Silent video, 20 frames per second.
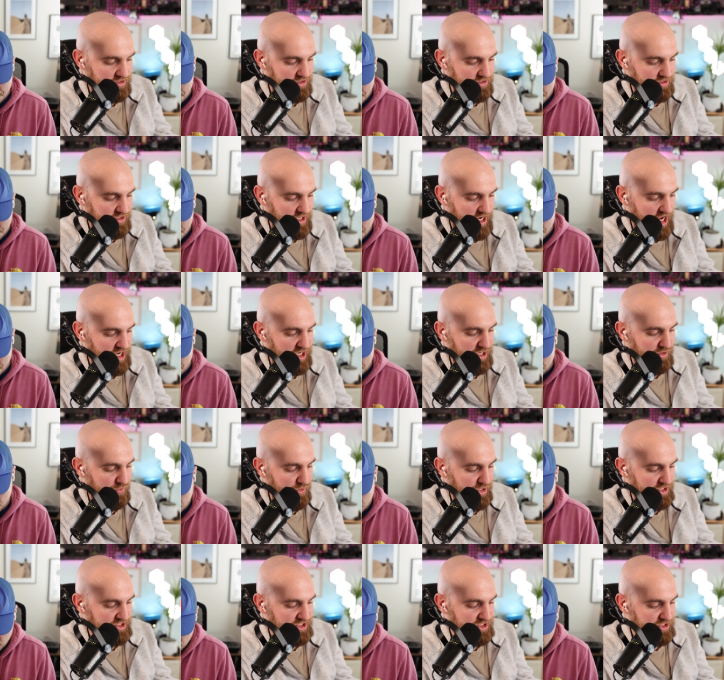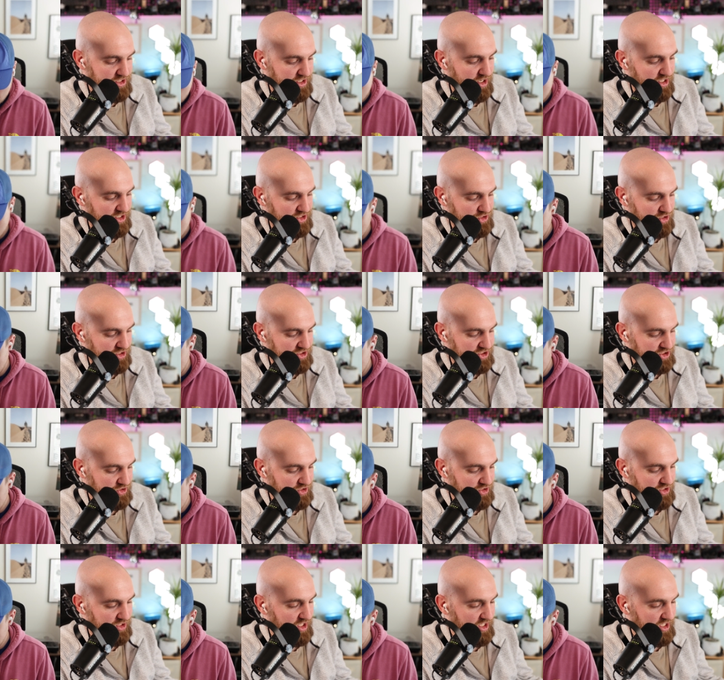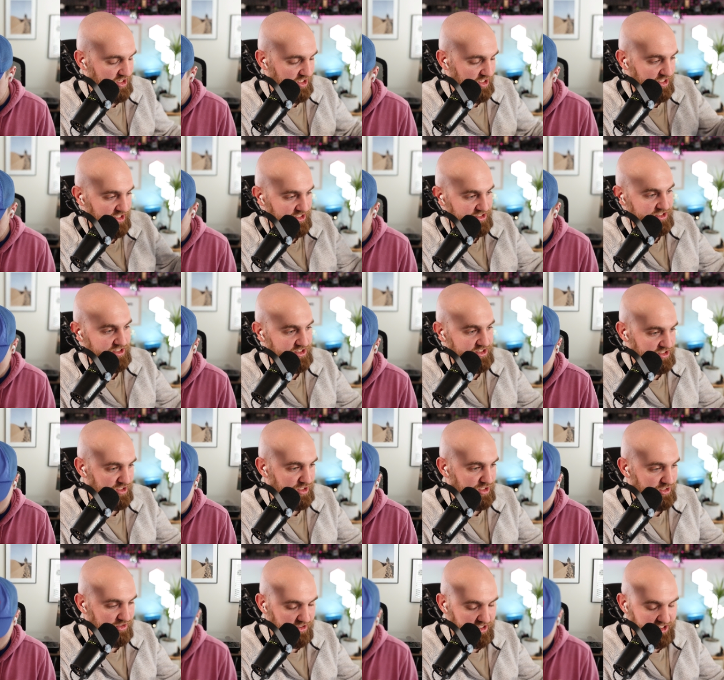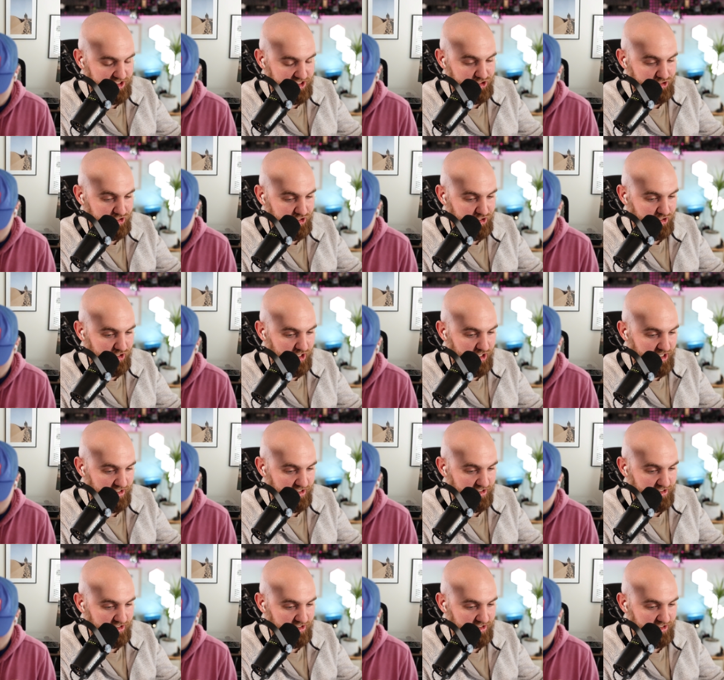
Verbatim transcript: any reason to not trust you, then I think that's another issue you gotta